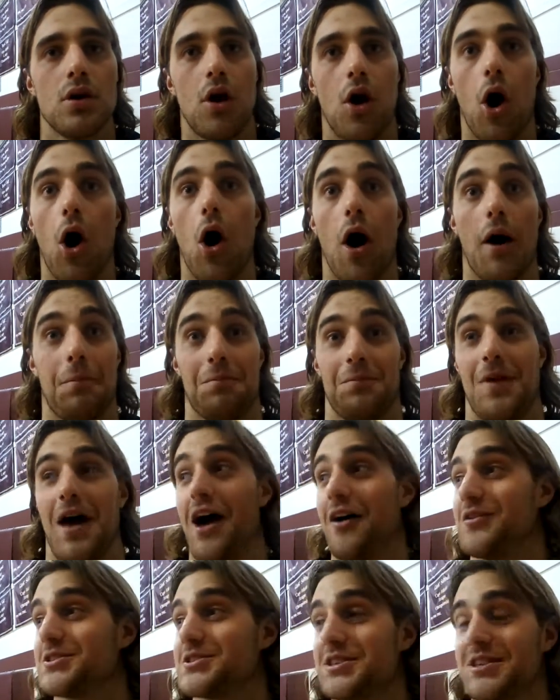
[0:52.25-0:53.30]
Oh, I
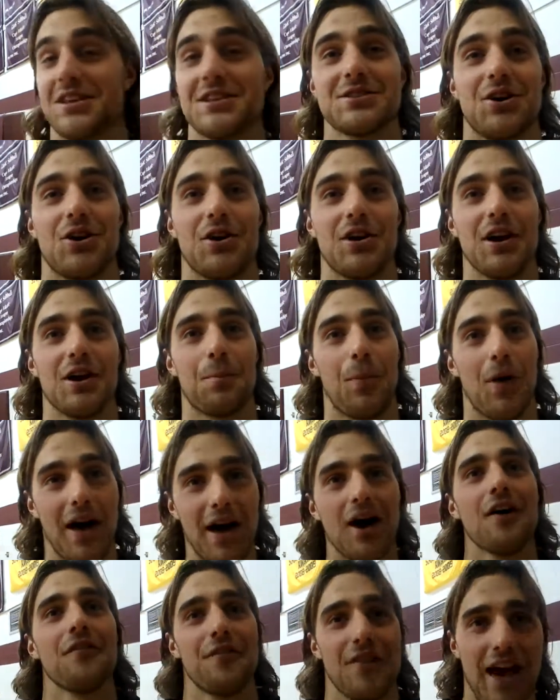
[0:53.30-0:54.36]
haven't seen this all year.
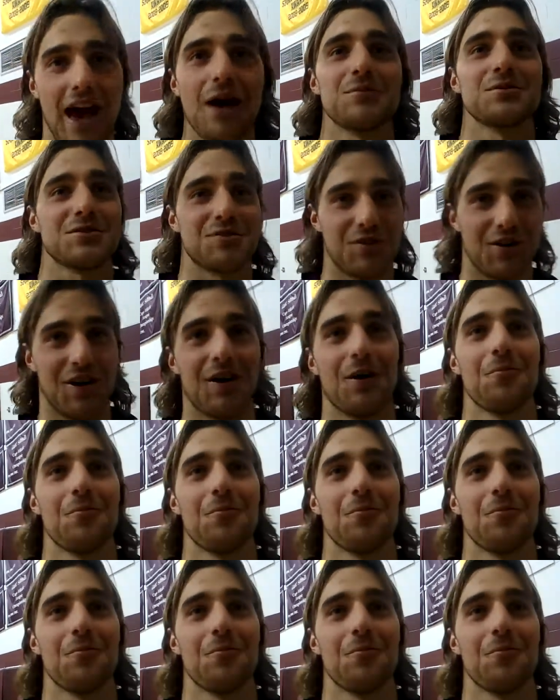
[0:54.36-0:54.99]
Playoff atmosphere.